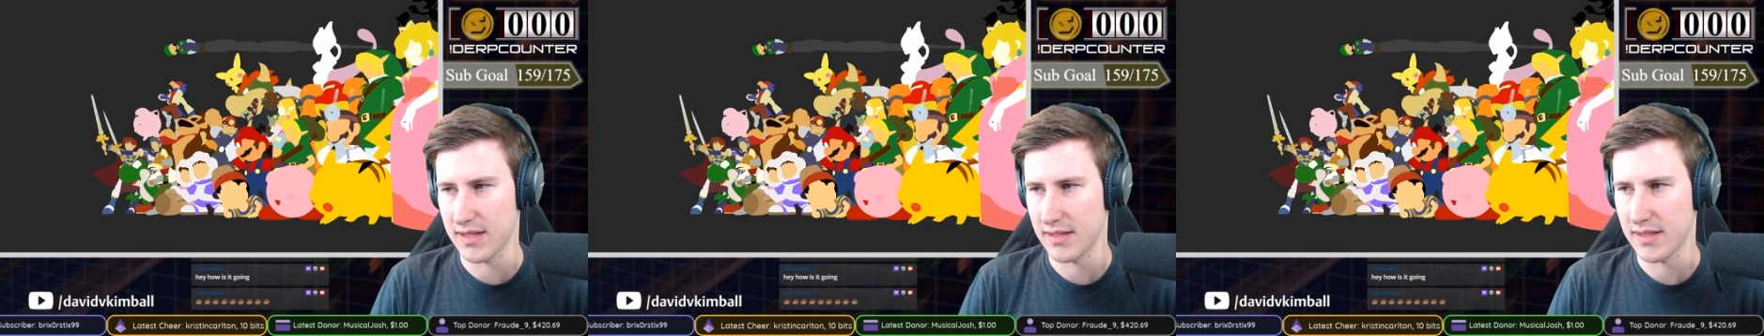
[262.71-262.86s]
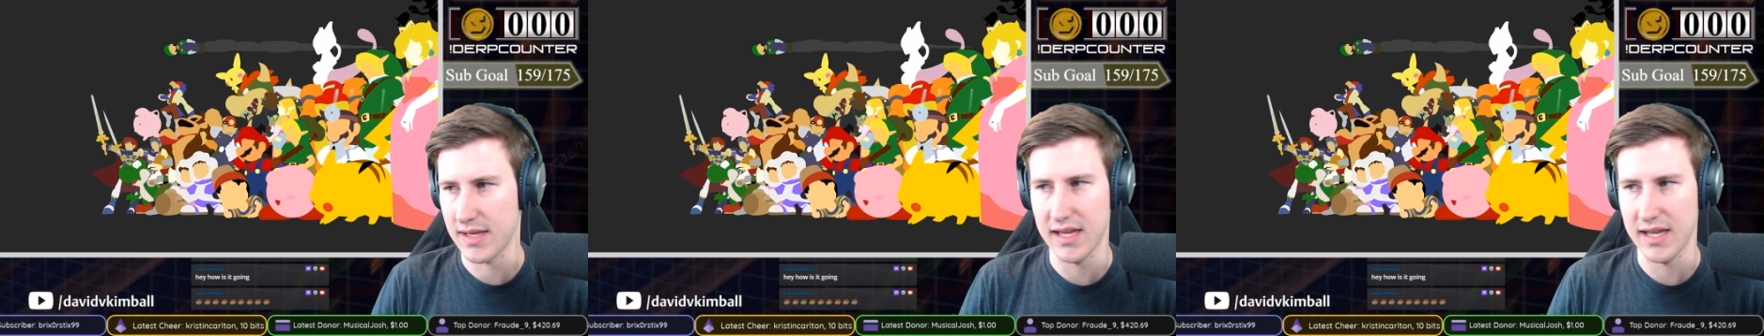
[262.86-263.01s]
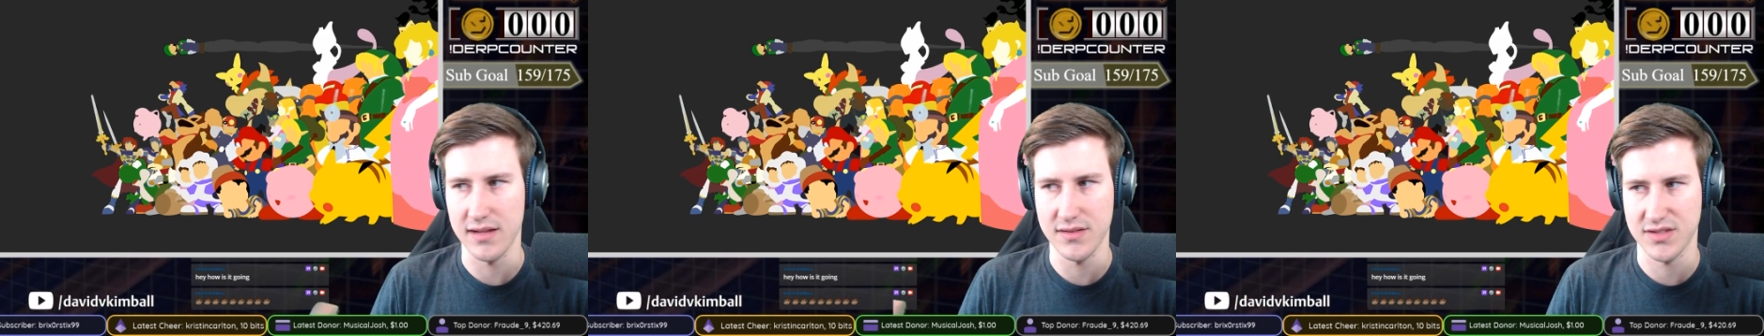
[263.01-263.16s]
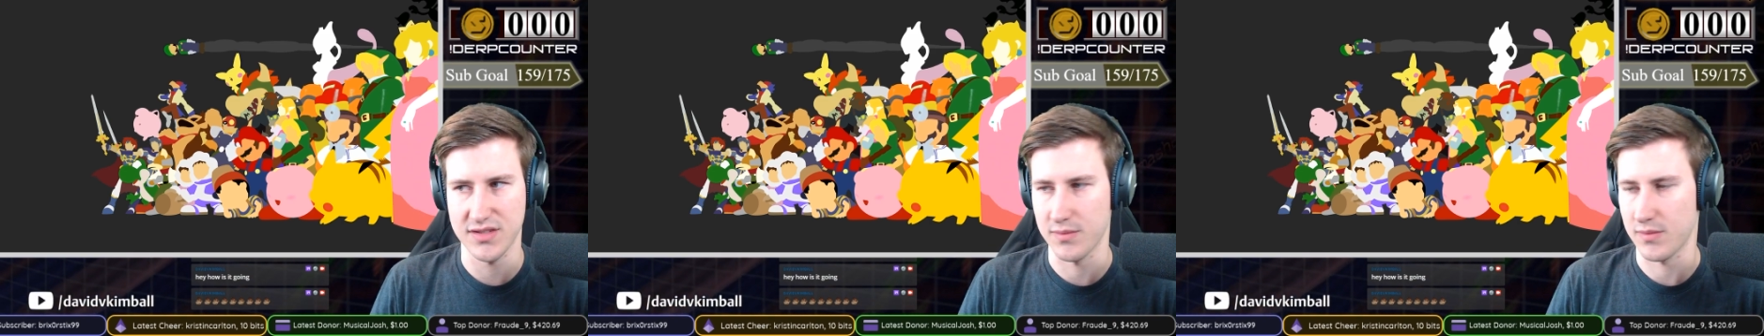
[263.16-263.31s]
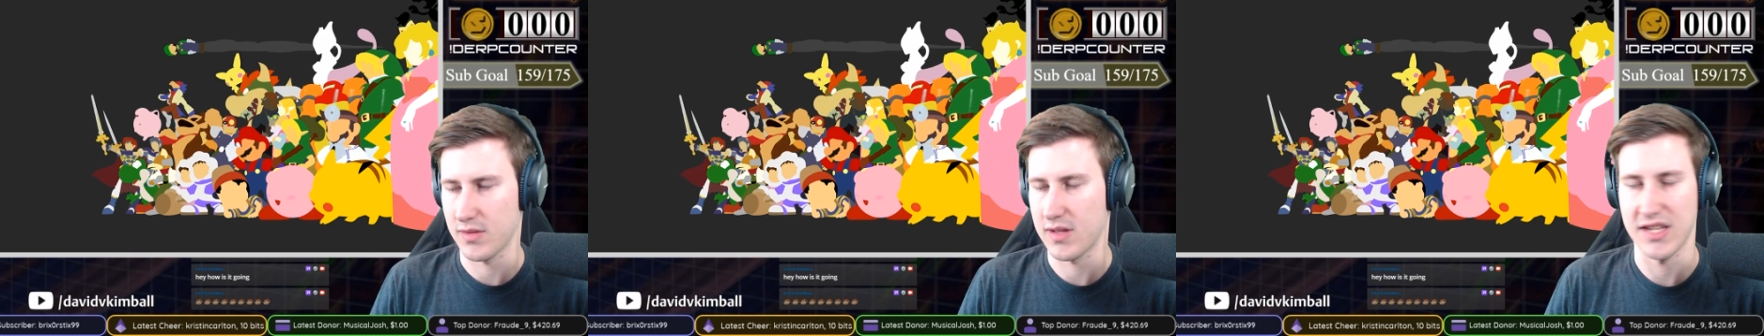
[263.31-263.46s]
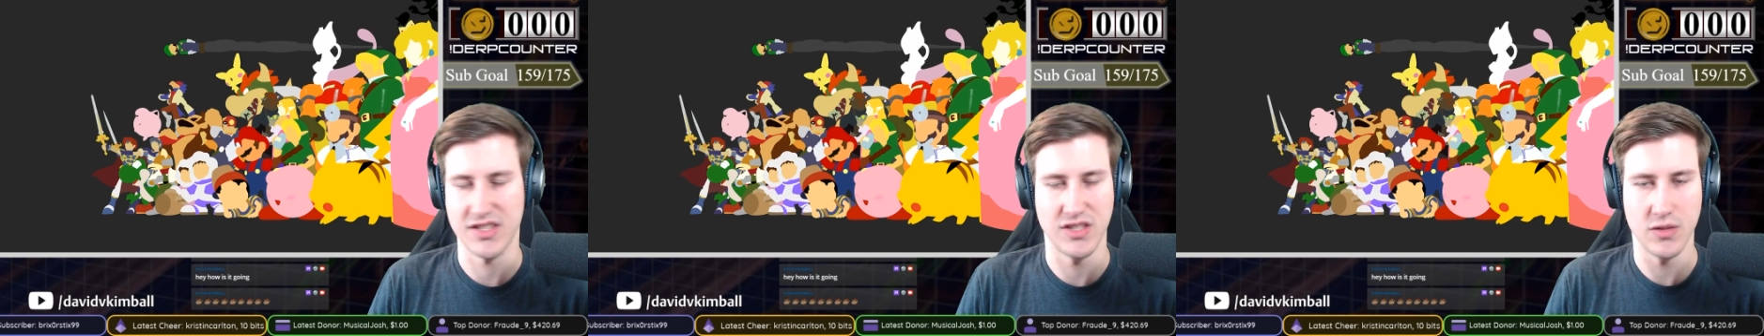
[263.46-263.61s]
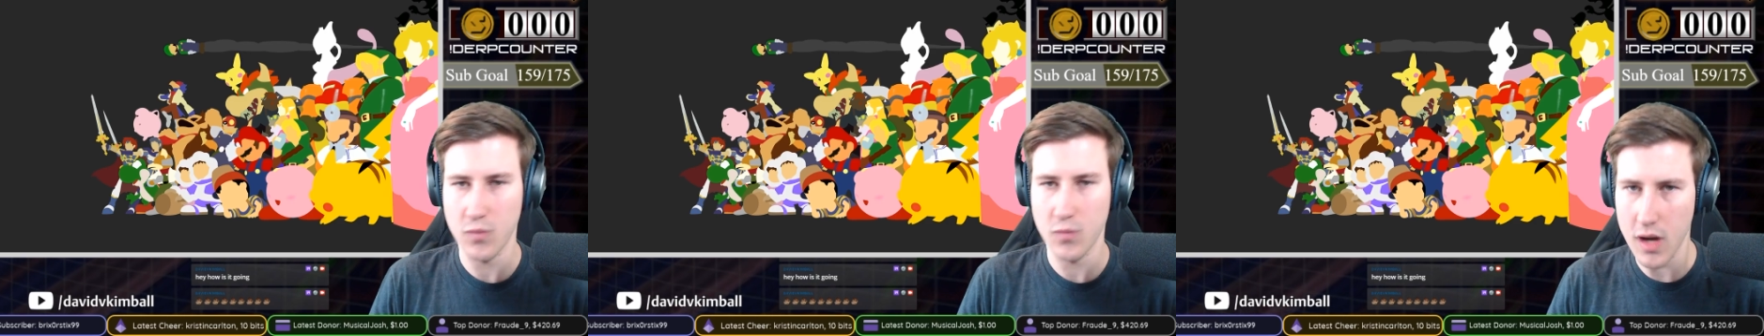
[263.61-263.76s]
and get us some
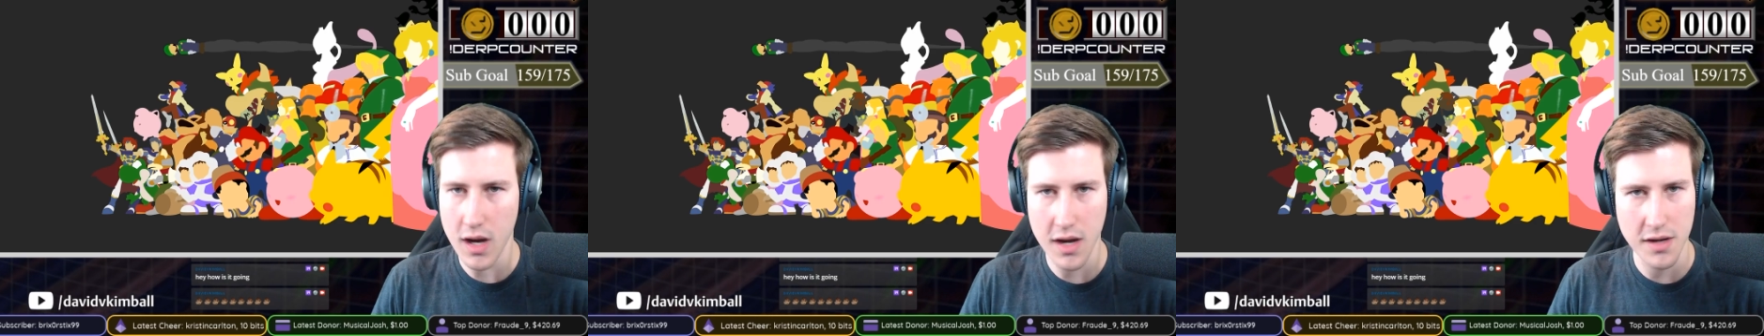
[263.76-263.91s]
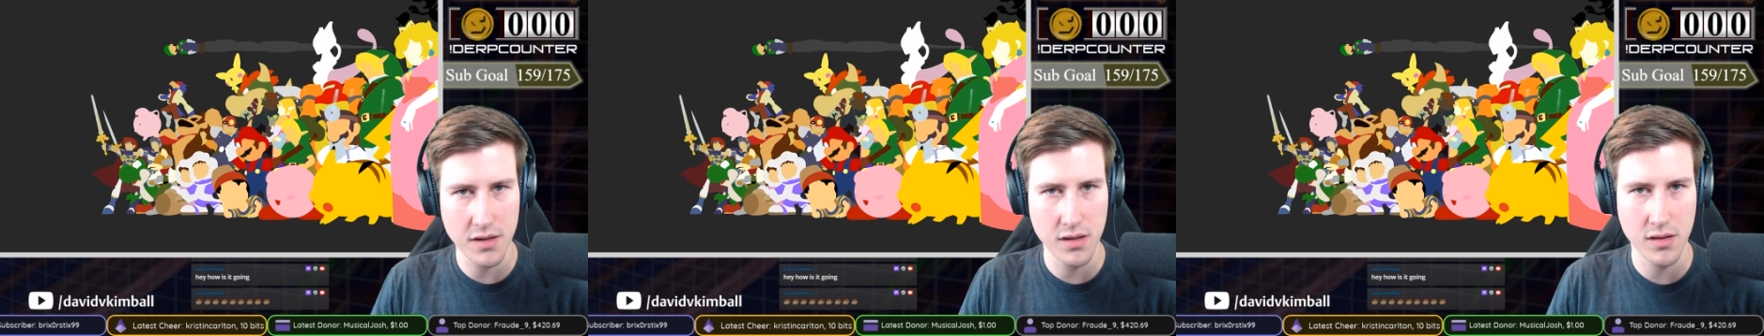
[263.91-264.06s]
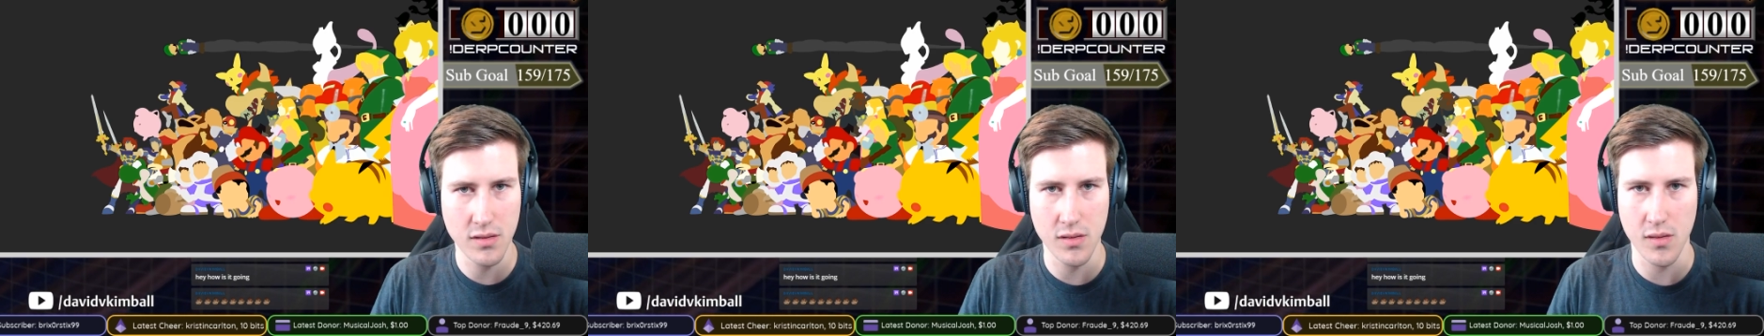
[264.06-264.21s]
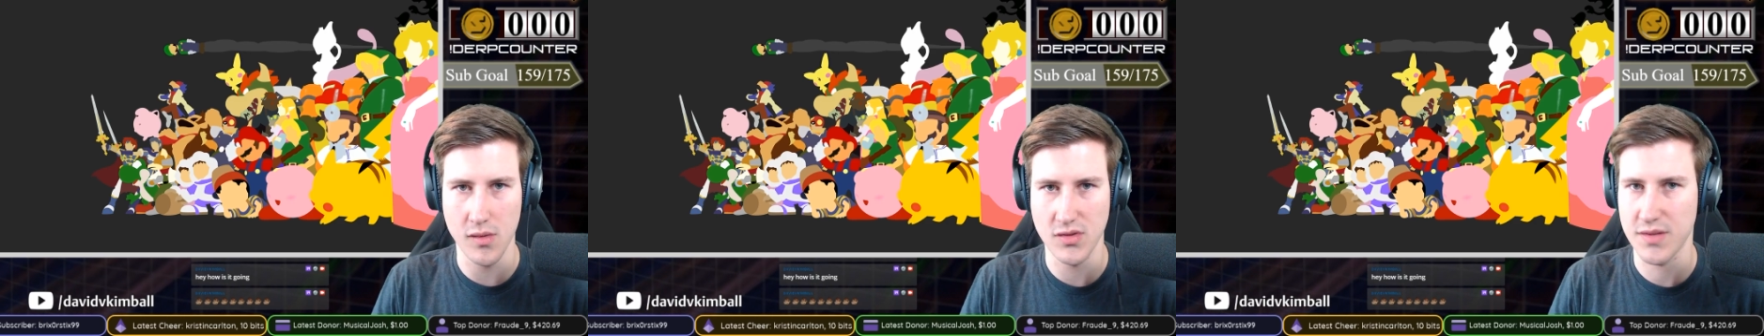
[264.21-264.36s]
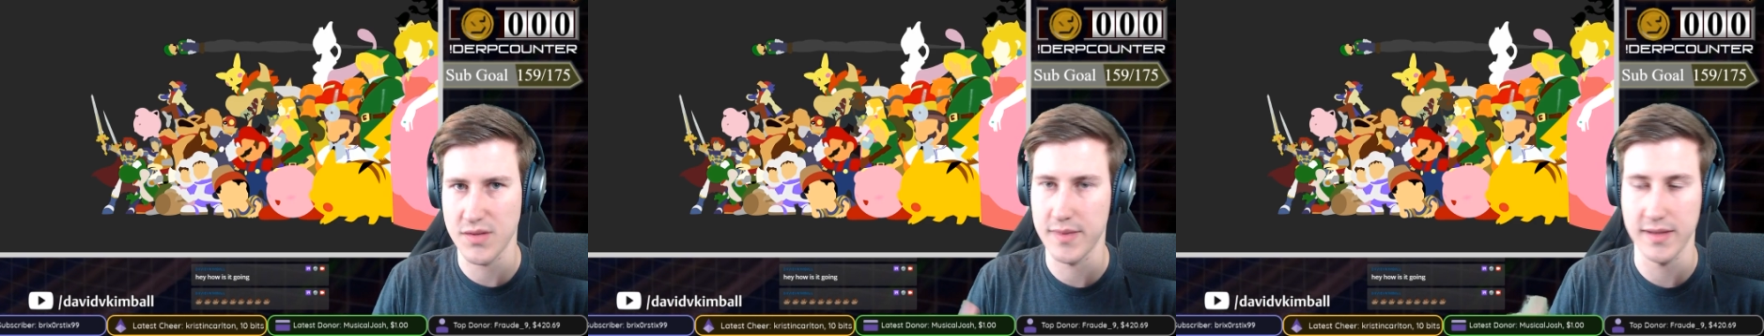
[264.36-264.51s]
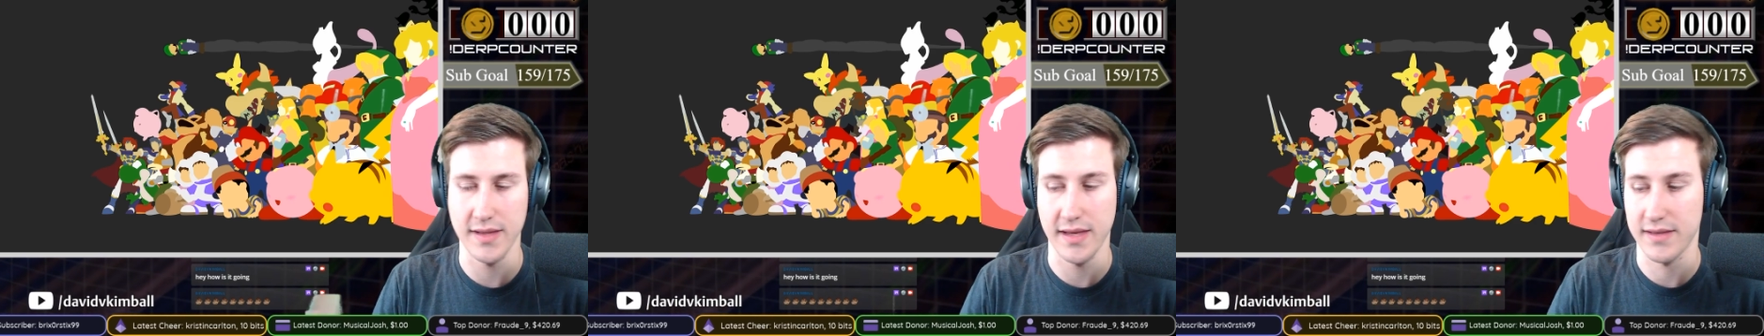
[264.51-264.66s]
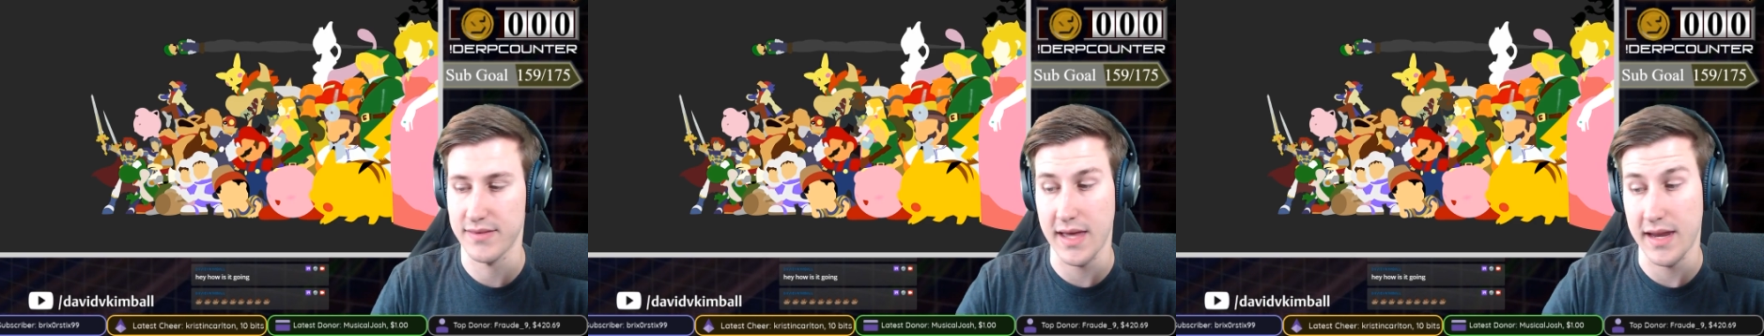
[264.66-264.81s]
glass of water or
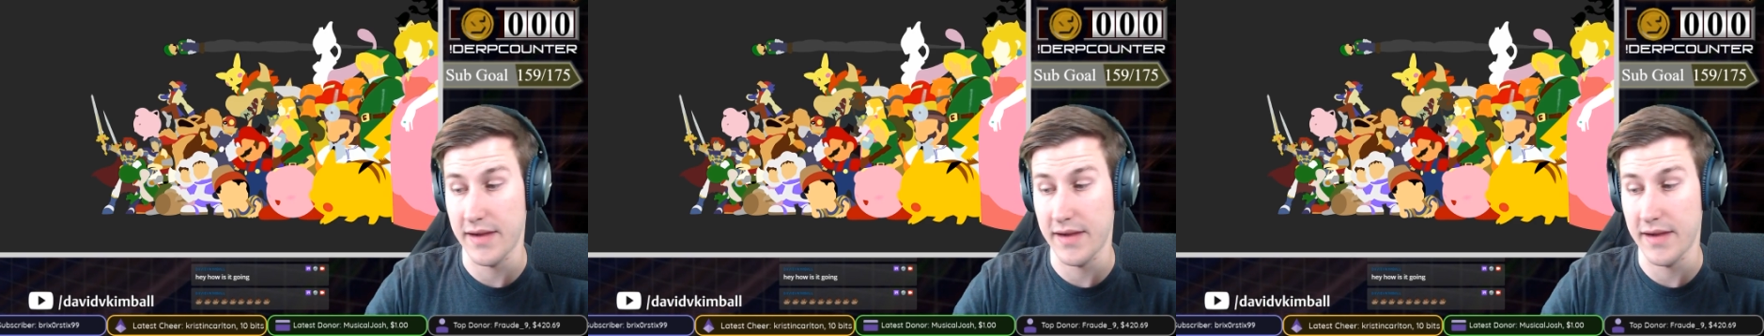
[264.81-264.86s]
something like that.